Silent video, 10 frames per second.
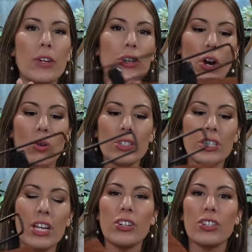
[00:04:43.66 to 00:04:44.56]
you don't
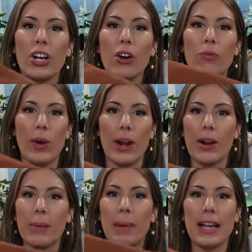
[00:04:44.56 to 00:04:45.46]
see yourself
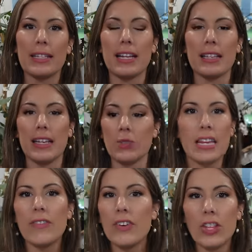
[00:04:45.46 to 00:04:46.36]
wearing pants like this,
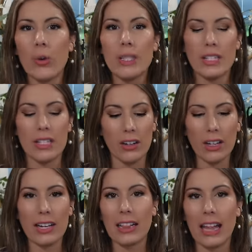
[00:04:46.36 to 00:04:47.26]
even though it's
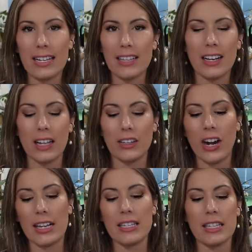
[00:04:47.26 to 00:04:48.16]
still a classic color,
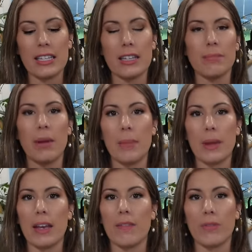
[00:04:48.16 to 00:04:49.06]
I can see that
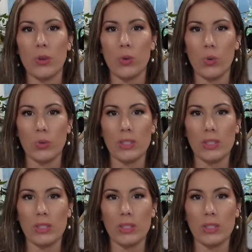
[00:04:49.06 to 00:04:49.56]
maybe if you